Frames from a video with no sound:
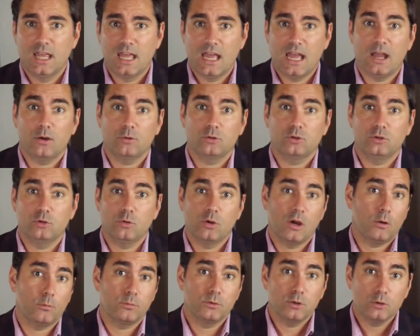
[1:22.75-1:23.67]
how to
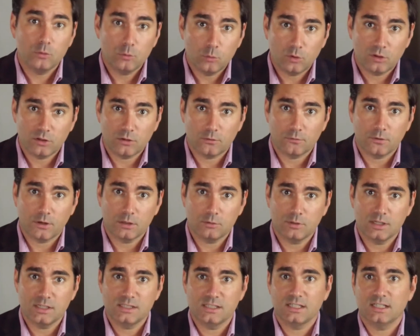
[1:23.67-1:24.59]
help you with your
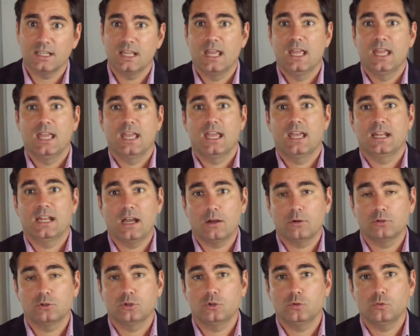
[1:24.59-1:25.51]
fundraising and
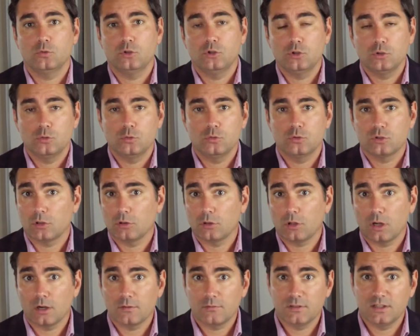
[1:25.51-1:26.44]
how to use a
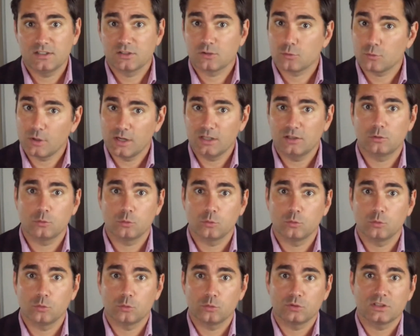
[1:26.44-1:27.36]
lot of these great
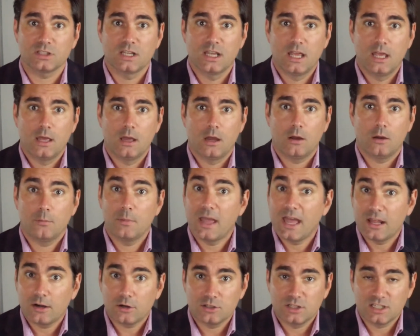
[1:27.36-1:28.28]
tools
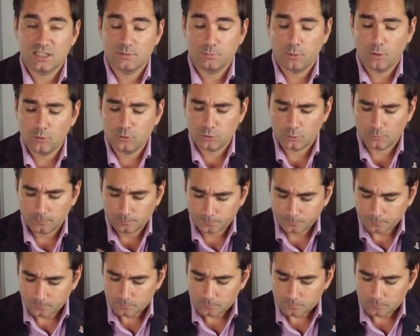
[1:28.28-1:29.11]
at our disposal.